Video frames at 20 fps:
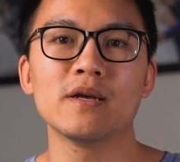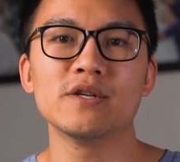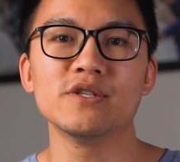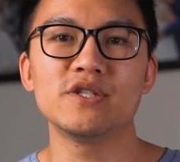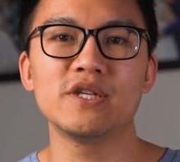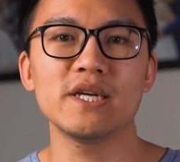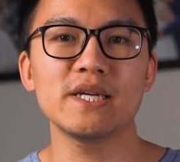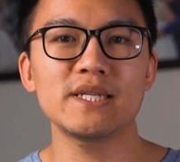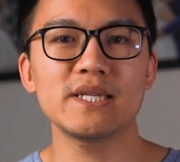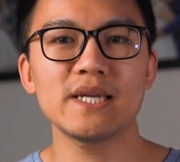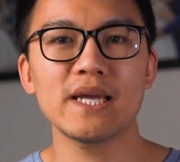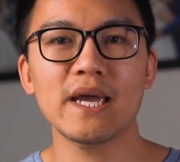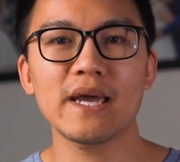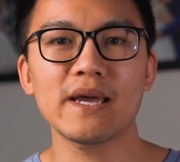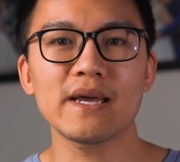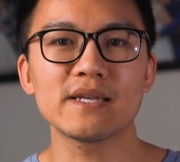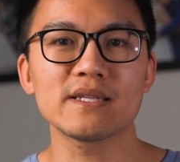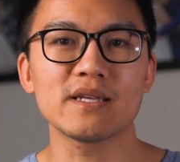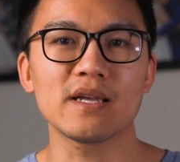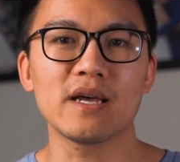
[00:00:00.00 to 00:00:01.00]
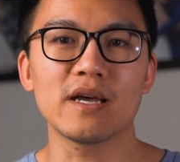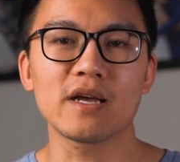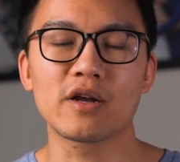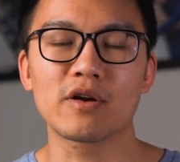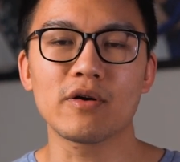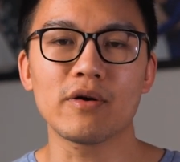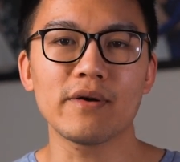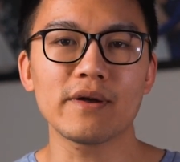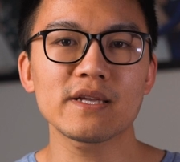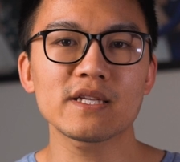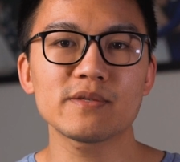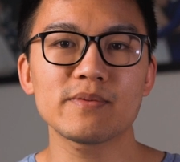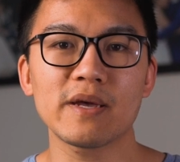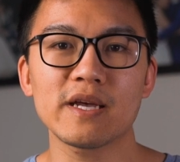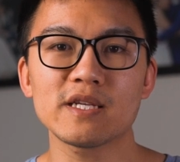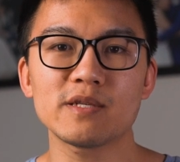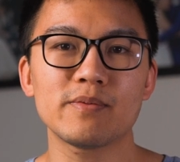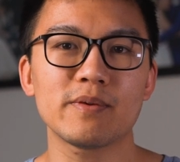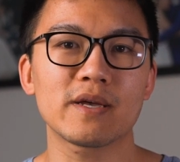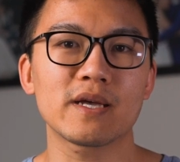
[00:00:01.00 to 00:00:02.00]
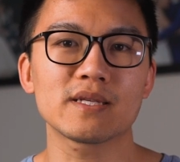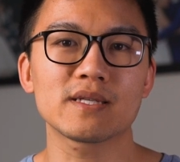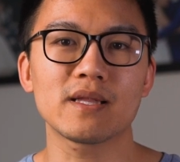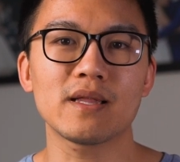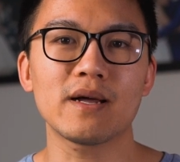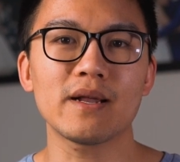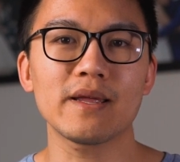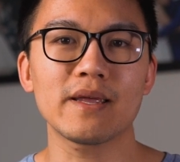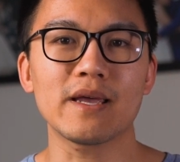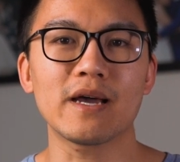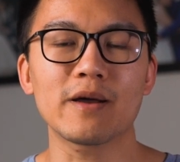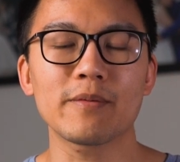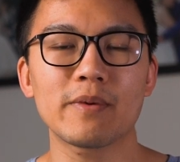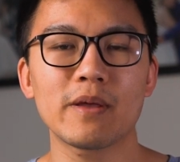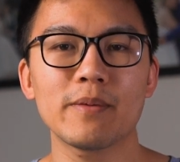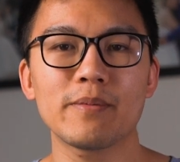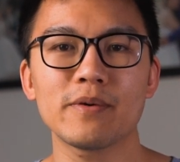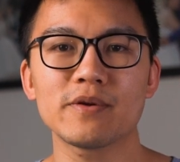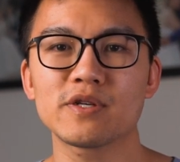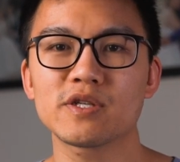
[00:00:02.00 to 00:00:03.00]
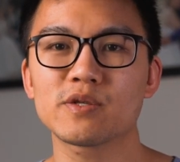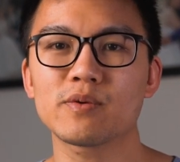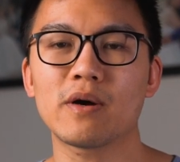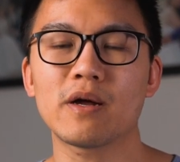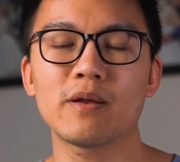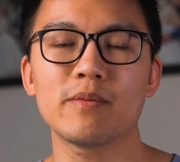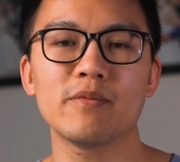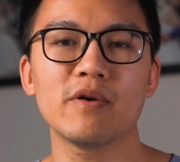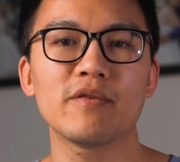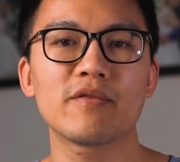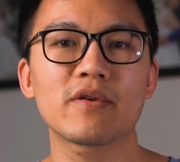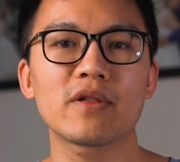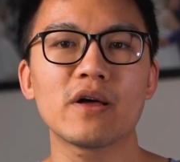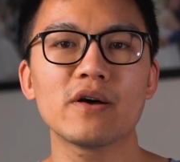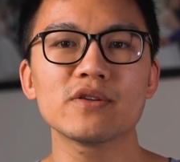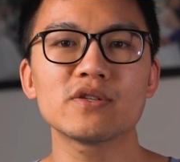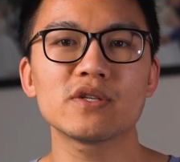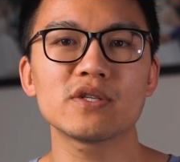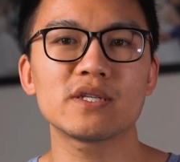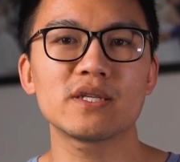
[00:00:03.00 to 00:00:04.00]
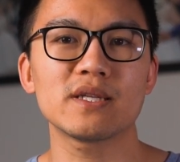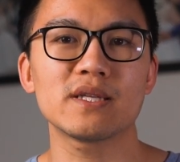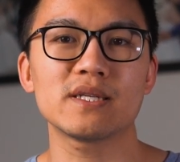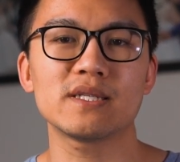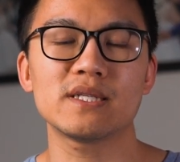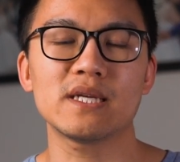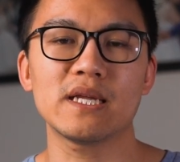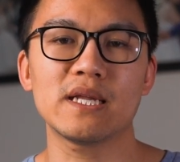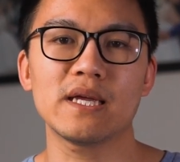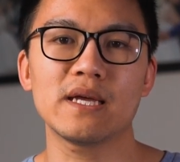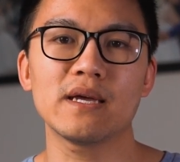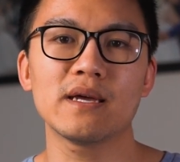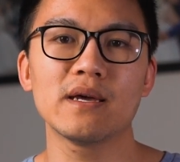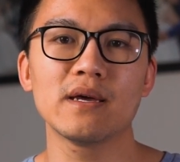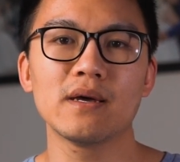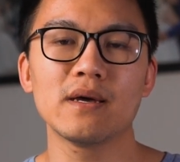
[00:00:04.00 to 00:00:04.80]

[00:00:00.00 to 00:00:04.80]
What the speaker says: GTA is a growing space because a lot of young people just want to move closer to the city.